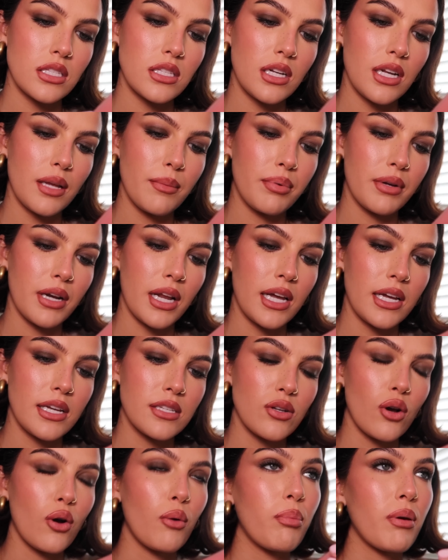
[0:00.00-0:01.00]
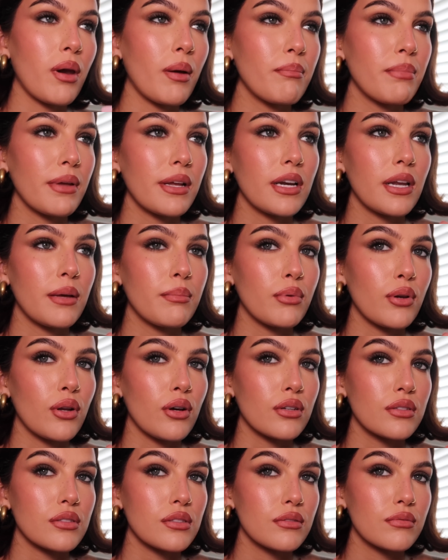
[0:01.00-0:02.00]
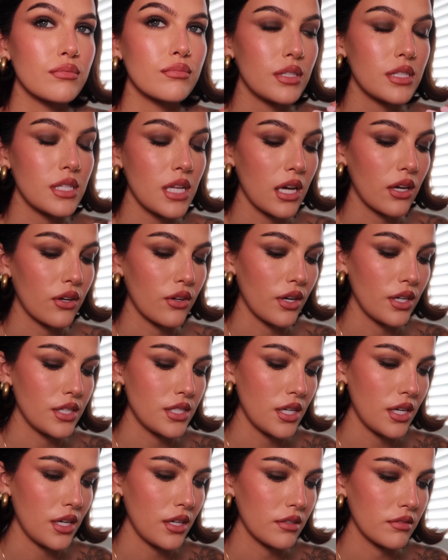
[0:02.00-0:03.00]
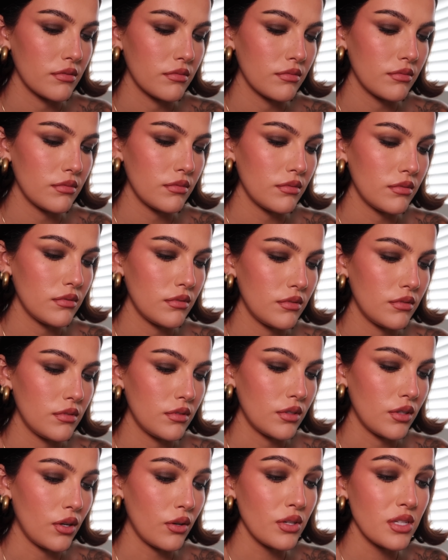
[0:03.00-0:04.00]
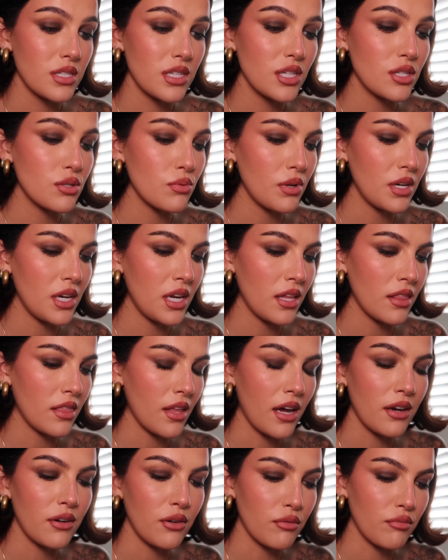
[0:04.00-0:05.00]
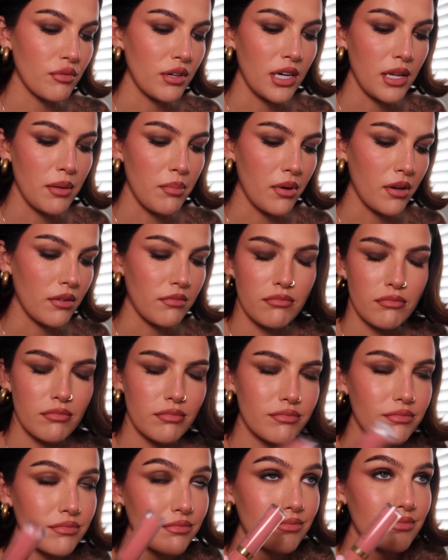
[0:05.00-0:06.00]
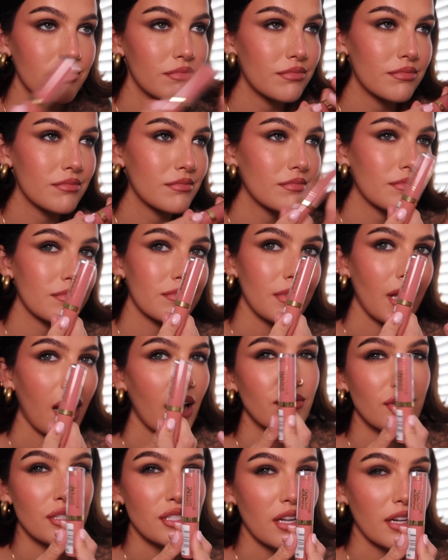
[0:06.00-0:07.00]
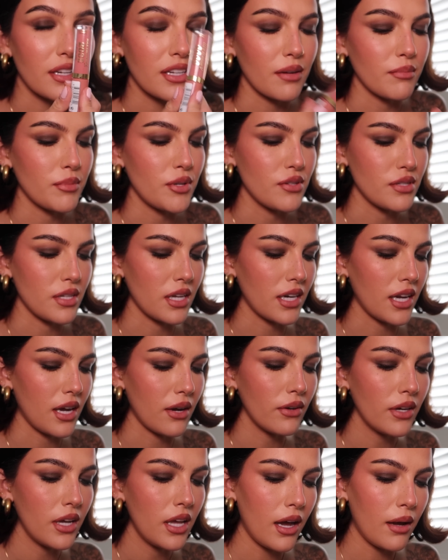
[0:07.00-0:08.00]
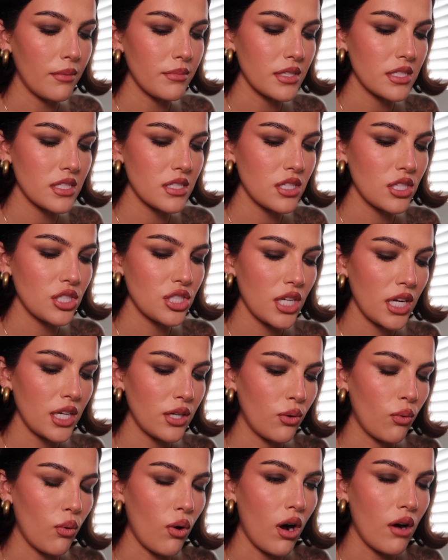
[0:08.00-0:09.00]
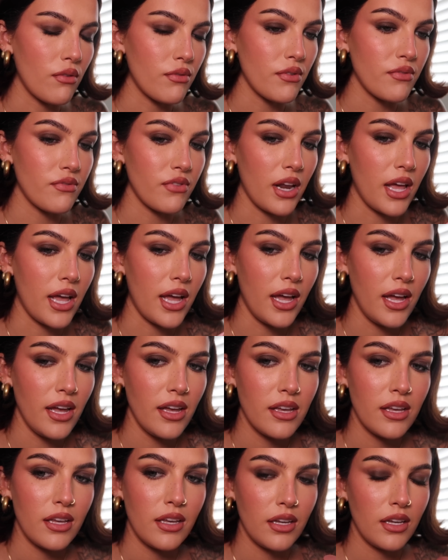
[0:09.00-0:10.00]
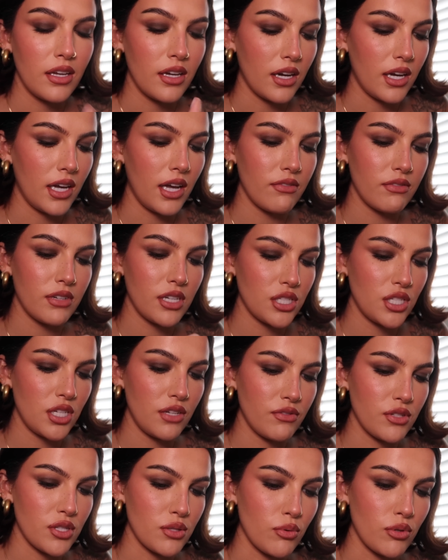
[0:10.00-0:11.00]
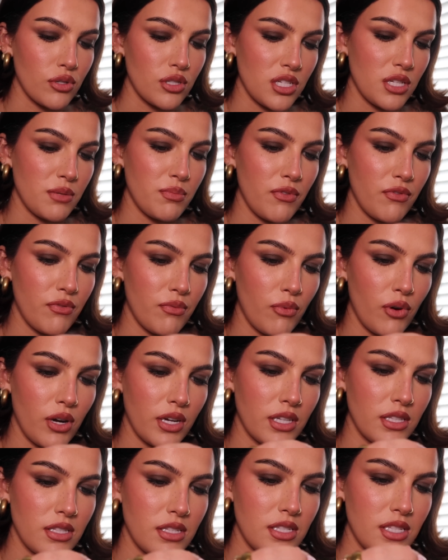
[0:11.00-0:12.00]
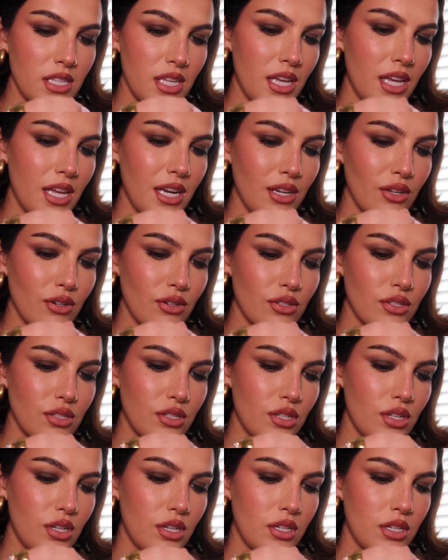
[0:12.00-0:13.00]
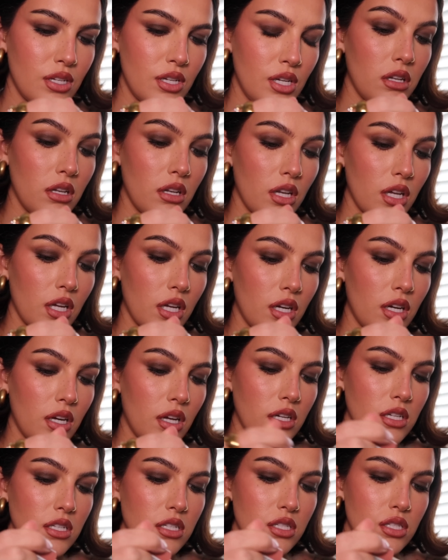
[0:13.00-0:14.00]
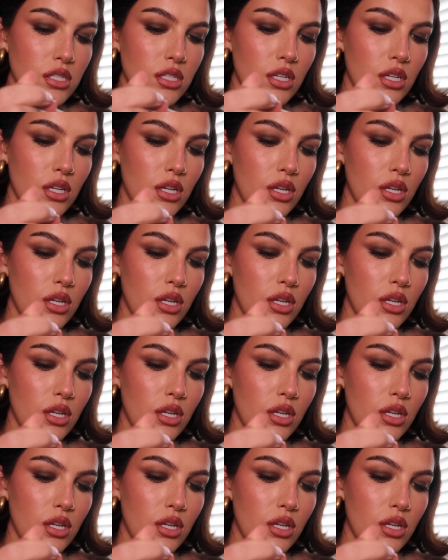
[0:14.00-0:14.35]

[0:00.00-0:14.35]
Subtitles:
is the lip glaze. Oh, plumping lip gloss. Is that a good idea? Honestly, do we need that? Not really, but I've decided I'm using it now. And this is the shade Guava Flare. I haven't actually even swatched this, but from what I can see, it looks like a nice